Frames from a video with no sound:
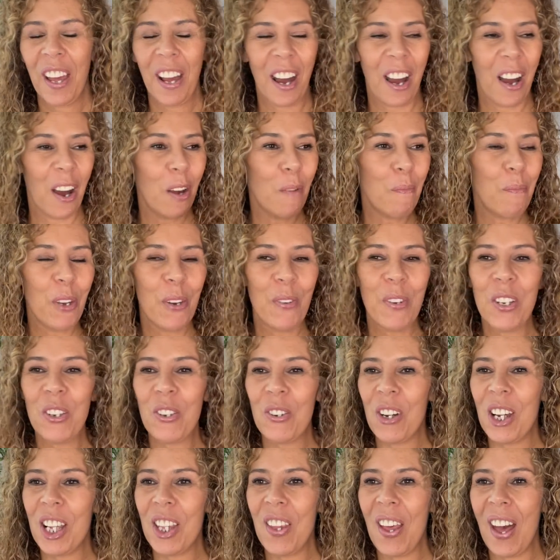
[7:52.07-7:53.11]
I hope you
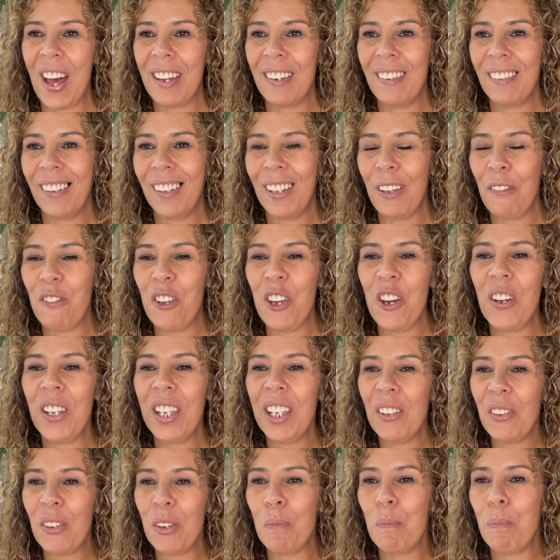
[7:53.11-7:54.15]
enjoyed that. If you're
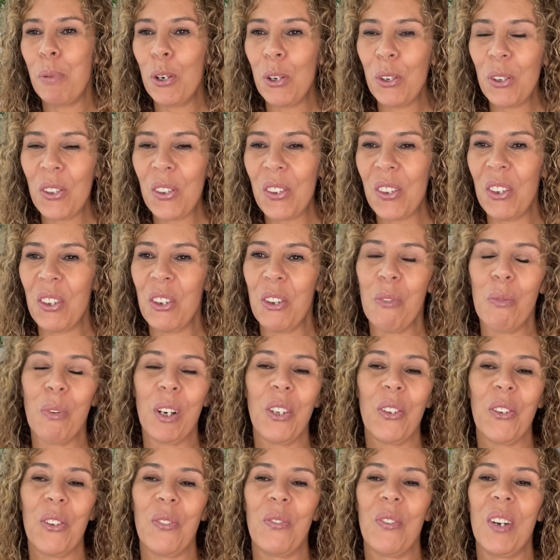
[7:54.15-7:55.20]
into books and you
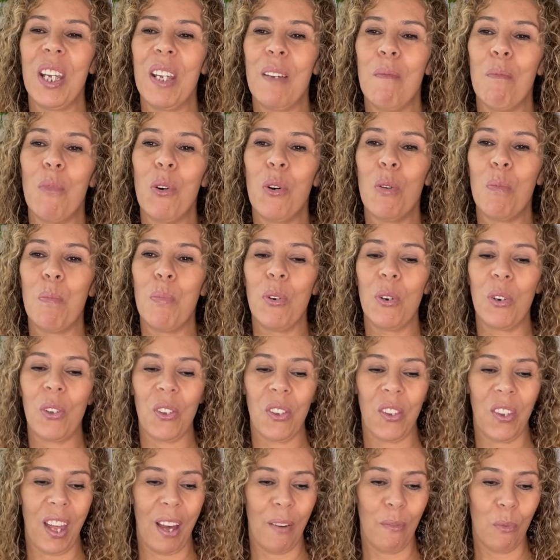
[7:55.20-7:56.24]
want to read more
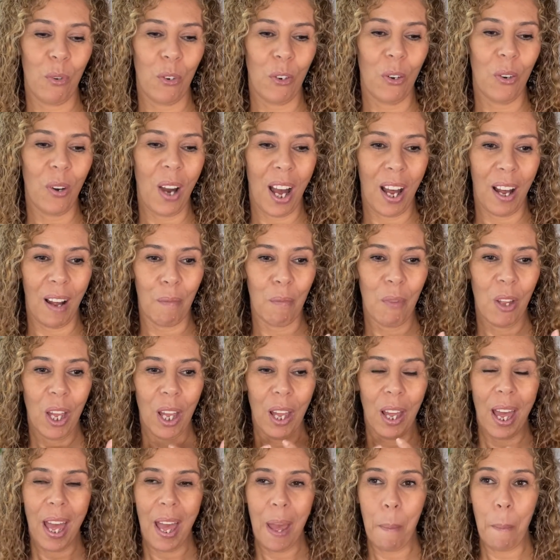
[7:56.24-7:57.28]
books that will um,
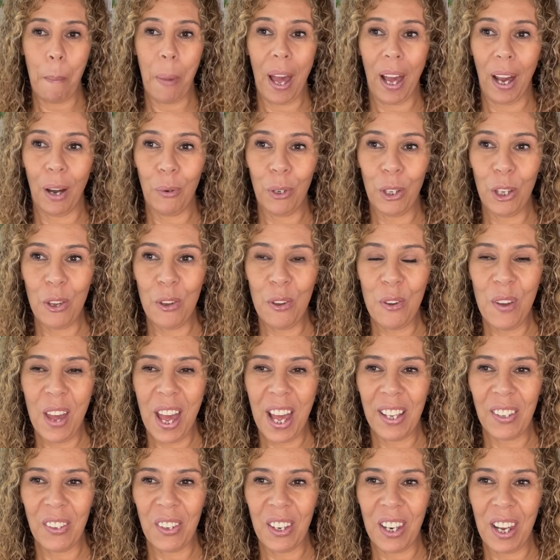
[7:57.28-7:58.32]
empower you
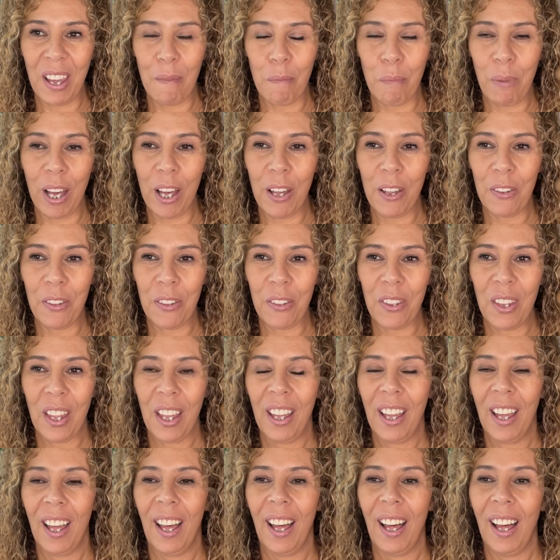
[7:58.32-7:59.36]
as an empath,
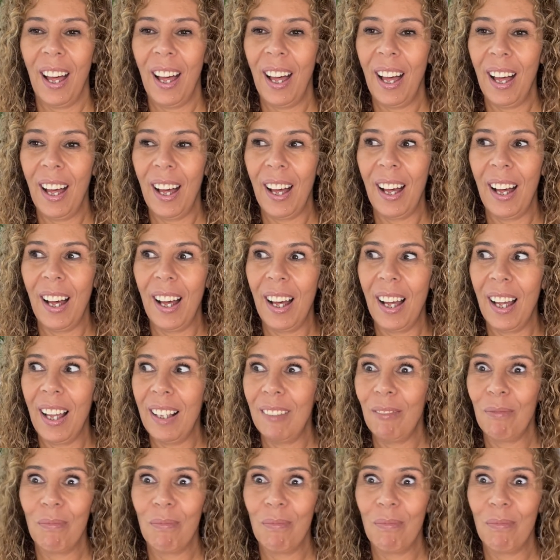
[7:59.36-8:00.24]
uh,